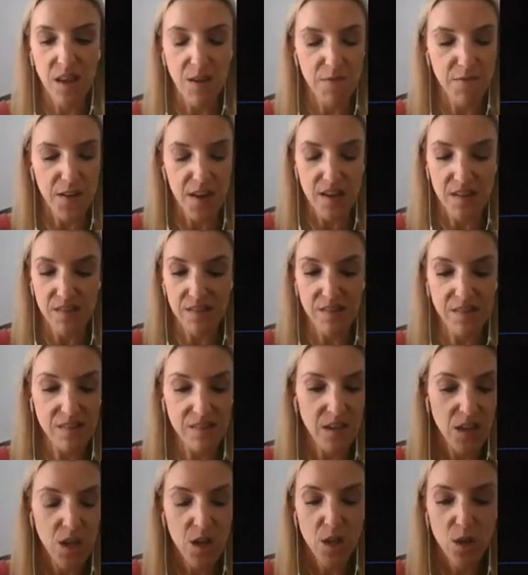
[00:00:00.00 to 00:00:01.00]
If
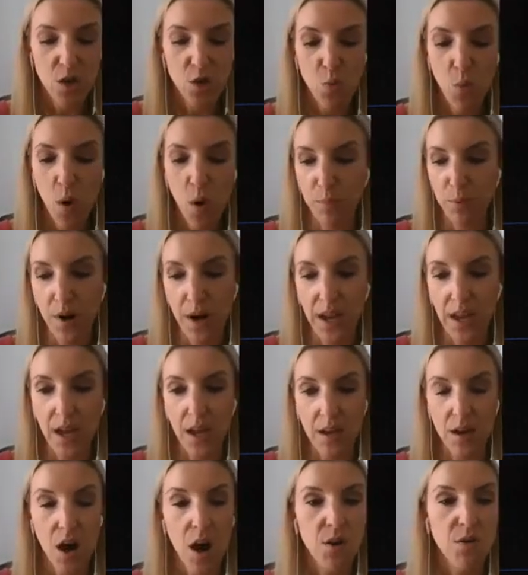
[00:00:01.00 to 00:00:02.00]
it's you want to bring
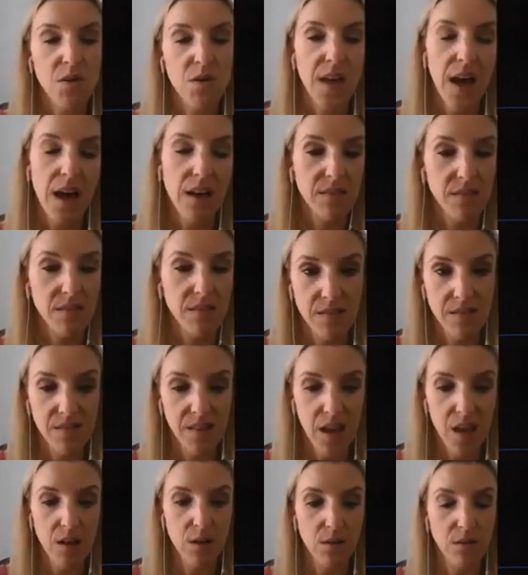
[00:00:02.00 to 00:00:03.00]
in 100,000 in
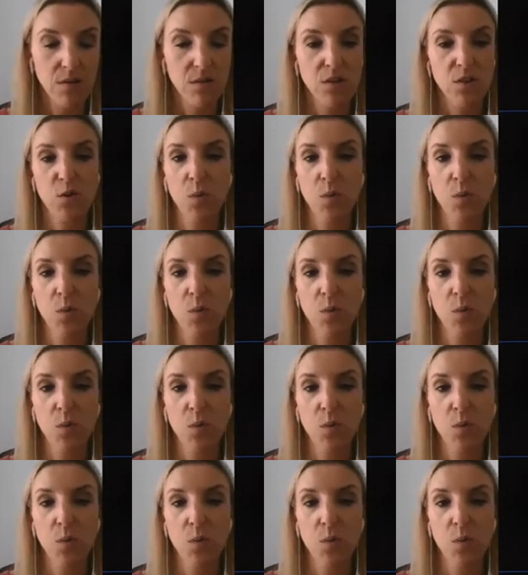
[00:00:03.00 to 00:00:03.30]
sales,